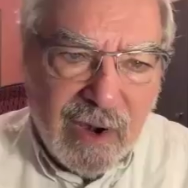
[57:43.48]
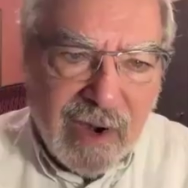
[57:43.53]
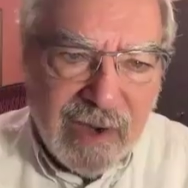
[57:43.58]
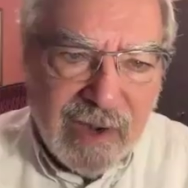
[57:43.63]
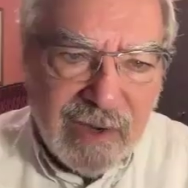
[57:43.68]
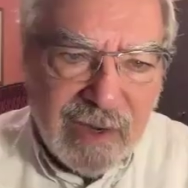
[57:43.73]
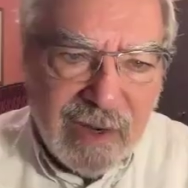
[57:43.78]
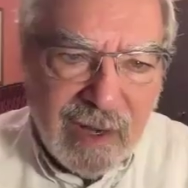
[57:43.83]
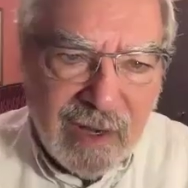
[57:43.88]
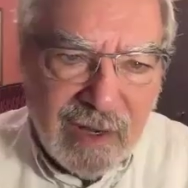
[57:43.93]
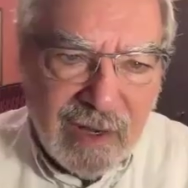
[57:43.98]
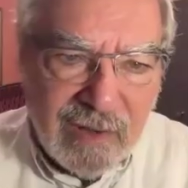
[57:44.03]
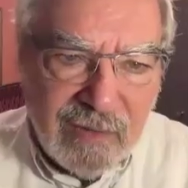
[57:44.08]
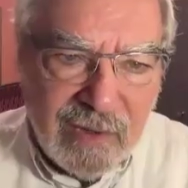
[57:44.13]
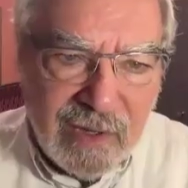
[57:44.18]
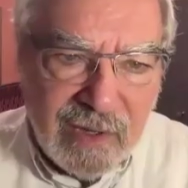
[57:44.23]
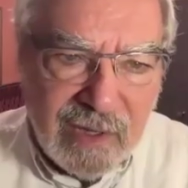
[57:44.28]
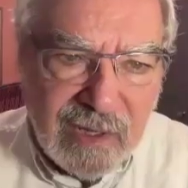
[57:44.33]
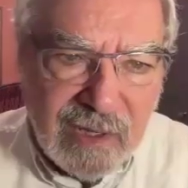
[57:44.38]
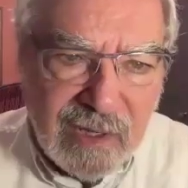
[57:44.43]
right, I
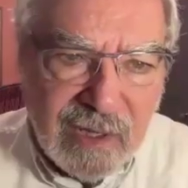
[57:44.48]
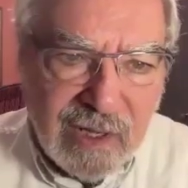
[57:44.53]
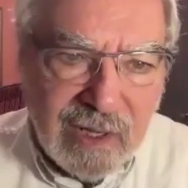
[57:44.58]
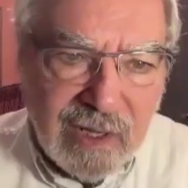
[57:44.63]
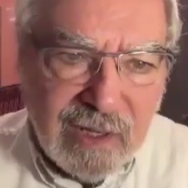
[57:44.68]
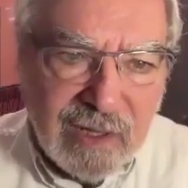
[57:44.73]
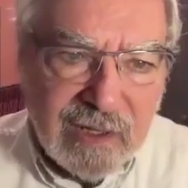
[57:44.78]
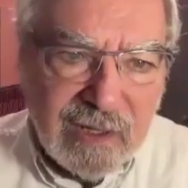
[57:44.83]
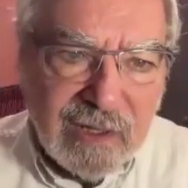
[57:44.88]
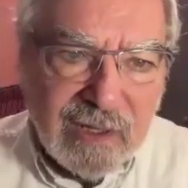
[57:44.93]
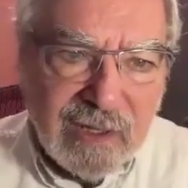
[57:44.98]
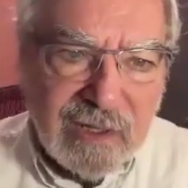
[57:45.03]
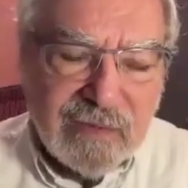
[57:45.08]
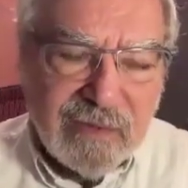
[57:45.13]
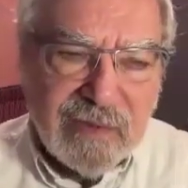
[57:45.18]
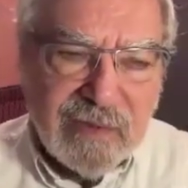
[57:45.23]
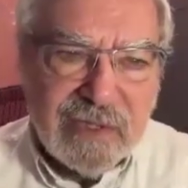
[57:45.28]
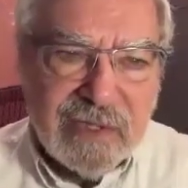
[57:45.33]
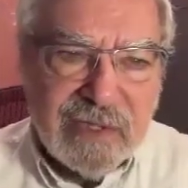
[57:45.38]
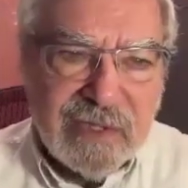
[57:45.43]
will.
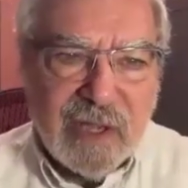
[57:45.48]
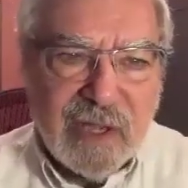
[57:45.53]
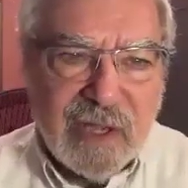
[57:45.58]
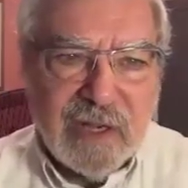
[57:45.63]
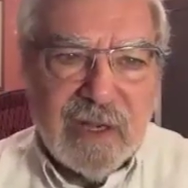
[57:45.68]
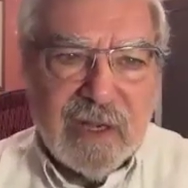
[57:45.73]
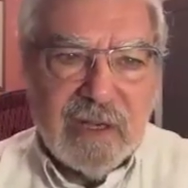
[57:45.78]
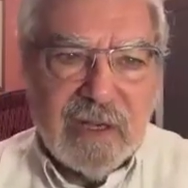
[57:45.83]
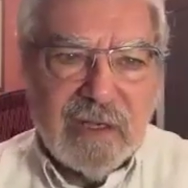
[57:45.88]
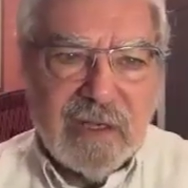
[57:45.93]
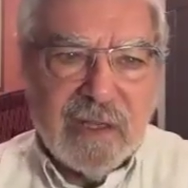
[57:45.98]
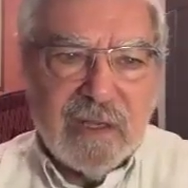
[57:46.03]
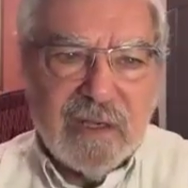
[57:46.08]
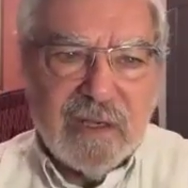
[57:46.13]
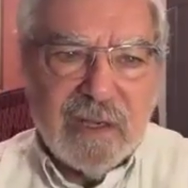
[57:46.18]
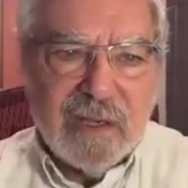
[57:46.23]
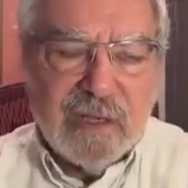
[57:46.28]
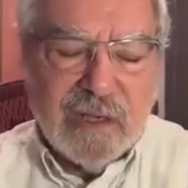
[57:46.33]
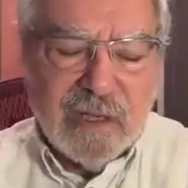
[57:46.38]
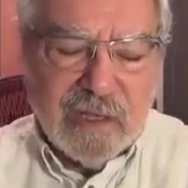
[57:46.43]
Let me see.
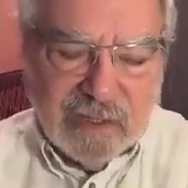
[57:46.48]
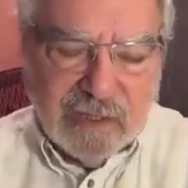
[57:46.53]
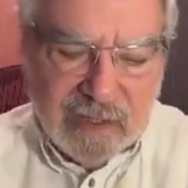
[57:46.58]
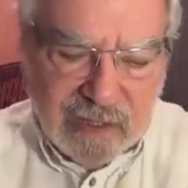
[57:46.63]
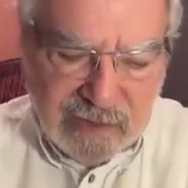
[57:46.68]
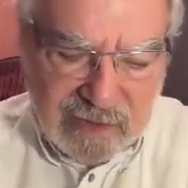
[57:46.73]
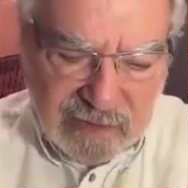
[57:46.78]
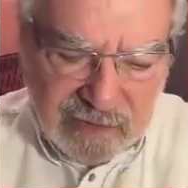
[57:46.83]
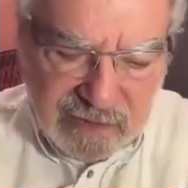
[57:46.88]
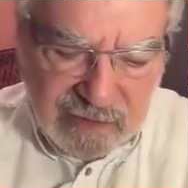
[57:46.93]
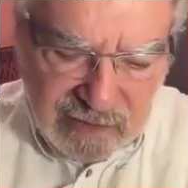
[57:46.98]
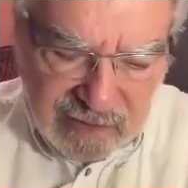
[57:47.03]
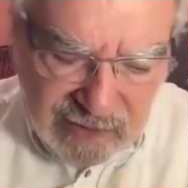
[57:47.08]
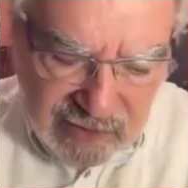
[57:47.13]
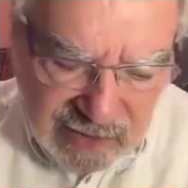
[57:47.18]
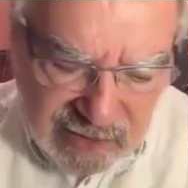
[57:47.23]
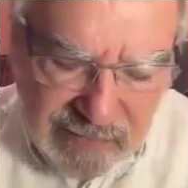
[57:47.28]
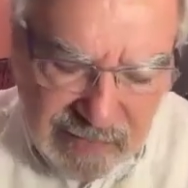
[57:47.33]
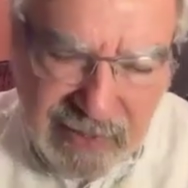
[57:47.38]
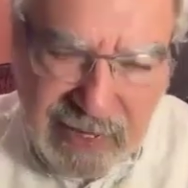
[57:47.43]
I'd like to answer the
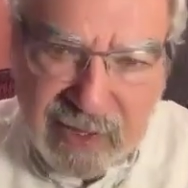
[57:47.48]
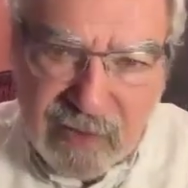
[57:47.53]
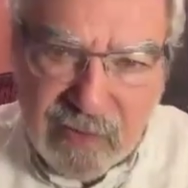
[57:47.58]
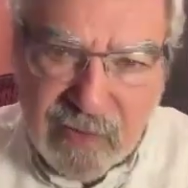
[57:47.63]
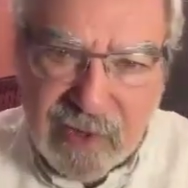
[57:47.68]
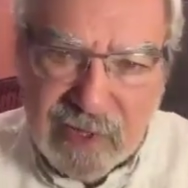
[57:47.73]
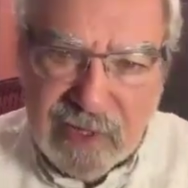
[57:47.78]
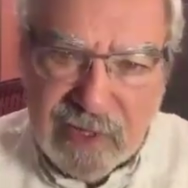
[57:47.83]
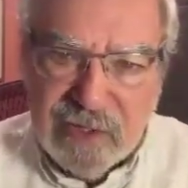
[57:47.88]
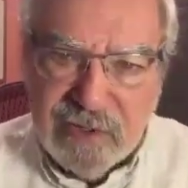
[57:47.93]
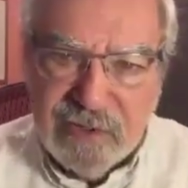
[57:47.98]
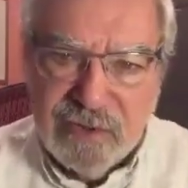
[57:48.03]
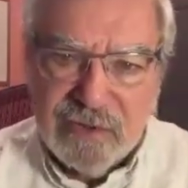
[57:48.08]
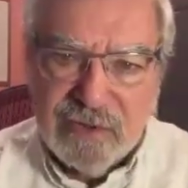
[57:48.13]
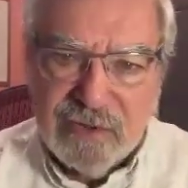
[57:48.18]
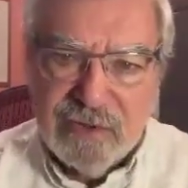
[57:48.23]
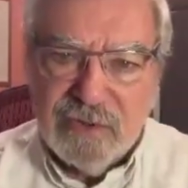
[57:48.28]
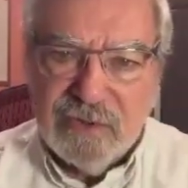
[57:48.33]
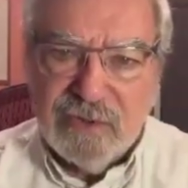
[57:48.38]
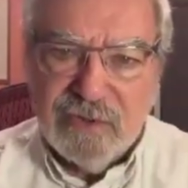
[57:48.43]
AIPAC one, and you
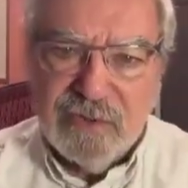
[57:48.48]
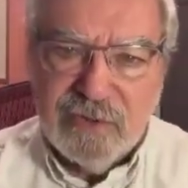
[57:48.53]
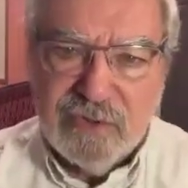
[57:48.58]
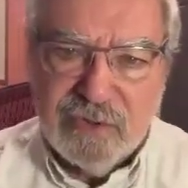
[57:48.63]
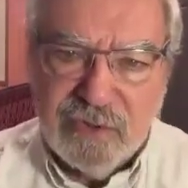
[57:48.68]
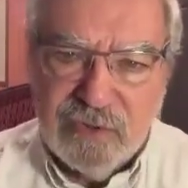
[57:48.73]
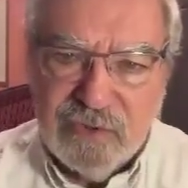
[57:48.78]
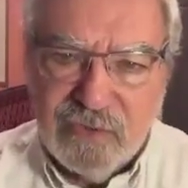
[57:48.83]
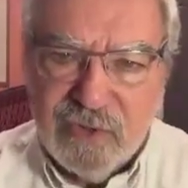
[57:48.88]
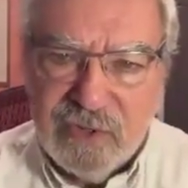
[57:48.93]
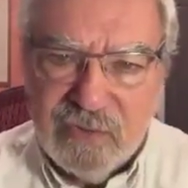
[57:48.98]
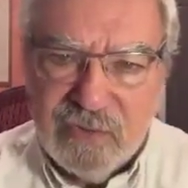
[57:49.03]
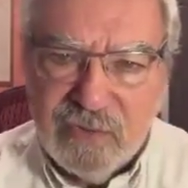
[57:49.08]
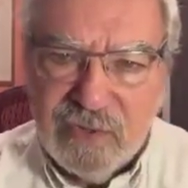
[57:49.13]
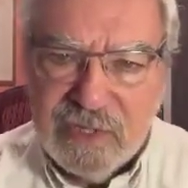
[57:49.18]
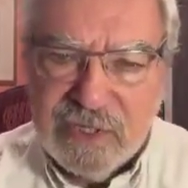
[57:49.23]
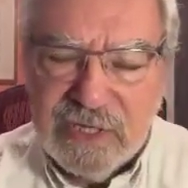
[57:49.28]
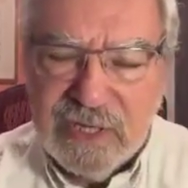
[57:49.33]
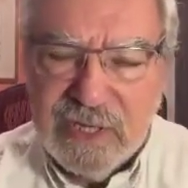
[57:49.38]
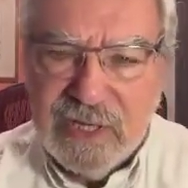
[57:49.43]
can do the two other
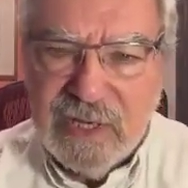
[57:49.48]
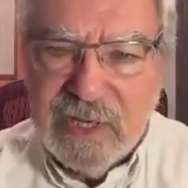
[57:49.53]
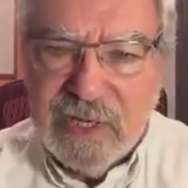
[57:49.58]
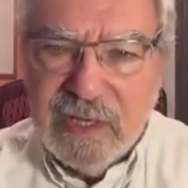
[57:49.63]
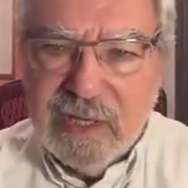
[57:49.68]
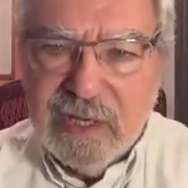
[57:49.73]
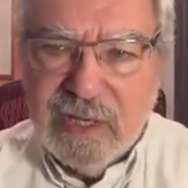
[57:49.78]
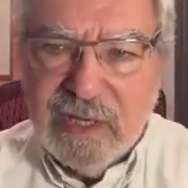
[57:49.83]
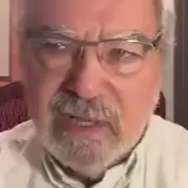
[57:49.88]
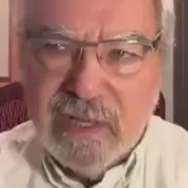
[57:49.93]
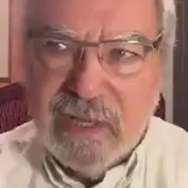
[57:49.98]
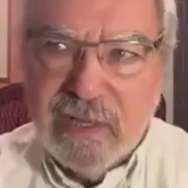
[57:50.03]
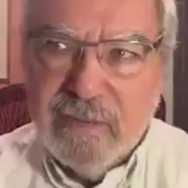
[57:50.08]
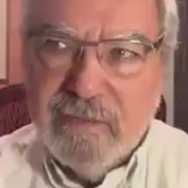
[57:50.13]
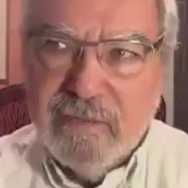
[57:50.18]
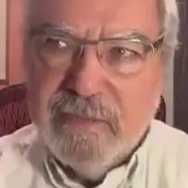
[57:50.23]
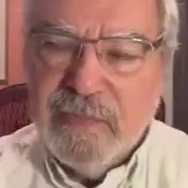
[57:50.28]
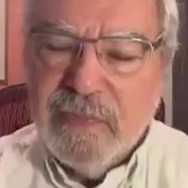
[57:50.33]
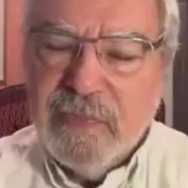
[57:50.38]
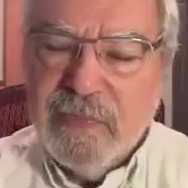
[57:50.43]
ones.
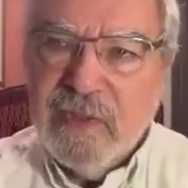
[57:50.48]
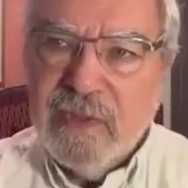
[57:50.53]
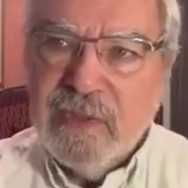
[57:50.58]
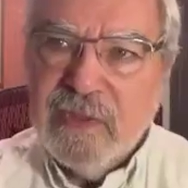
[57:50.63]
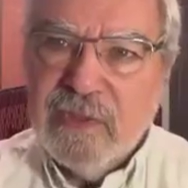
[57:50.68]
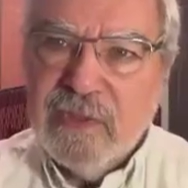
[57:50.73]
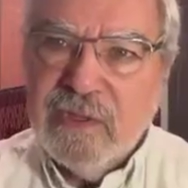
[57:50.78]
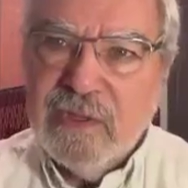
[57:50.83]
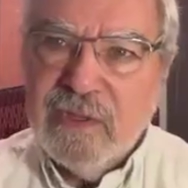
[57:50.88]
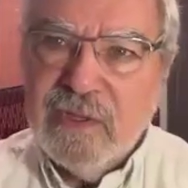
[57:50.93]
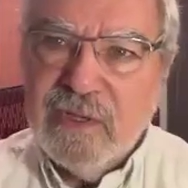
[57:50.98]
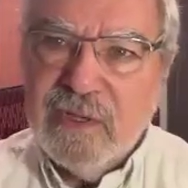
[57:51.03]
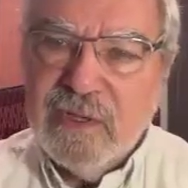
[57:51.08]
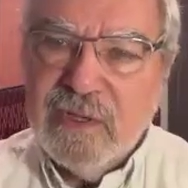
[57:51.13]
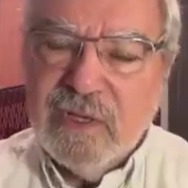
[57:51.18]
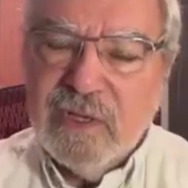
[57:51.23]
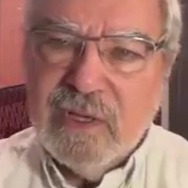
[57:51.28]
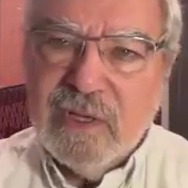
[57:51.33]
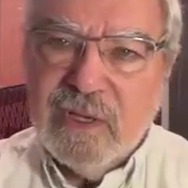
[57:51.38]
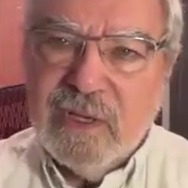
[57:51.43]

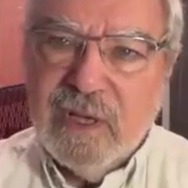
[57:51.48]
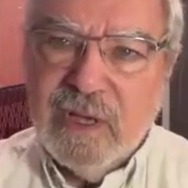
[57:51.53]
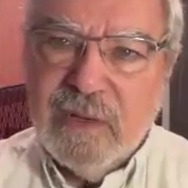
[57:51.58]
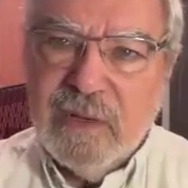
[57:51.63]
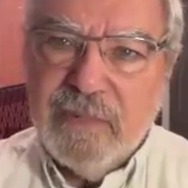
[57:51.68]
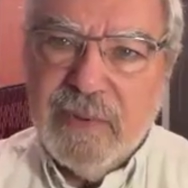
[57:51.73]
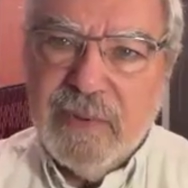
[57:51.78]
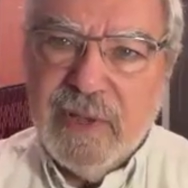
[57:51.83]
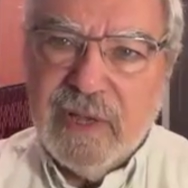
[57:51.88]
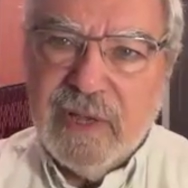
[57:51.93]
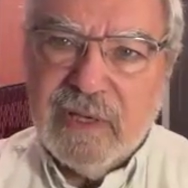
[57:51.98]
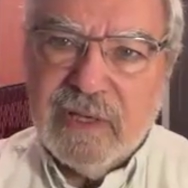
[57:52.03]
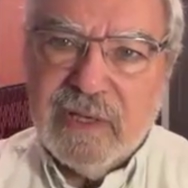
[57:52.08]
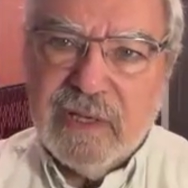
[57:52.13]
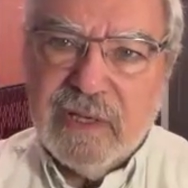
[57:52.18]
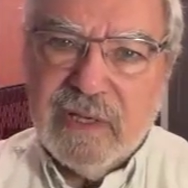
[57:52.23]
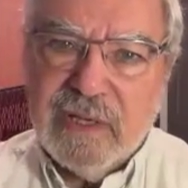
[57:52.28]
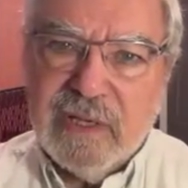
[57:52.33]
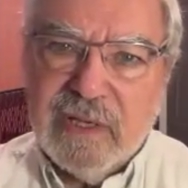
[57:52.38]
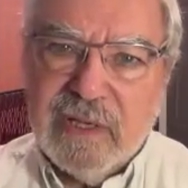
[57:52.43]
The
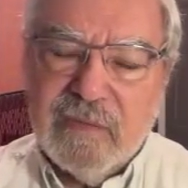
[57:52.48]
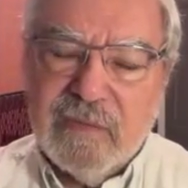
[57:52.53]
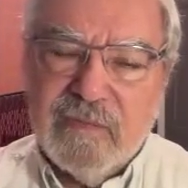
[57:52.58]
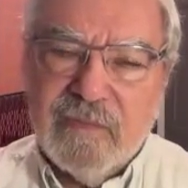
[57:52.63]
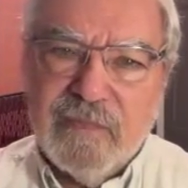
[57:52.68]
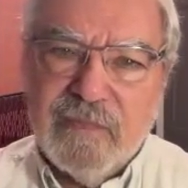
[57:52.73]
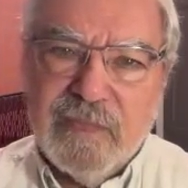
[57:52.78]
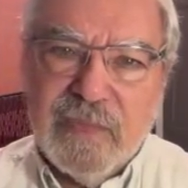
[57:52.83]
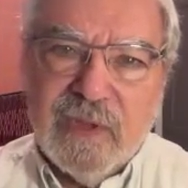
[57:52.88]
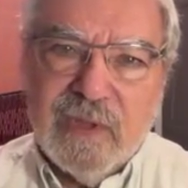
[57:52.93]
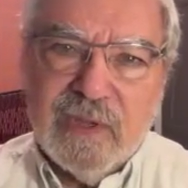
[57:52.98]
AIPAC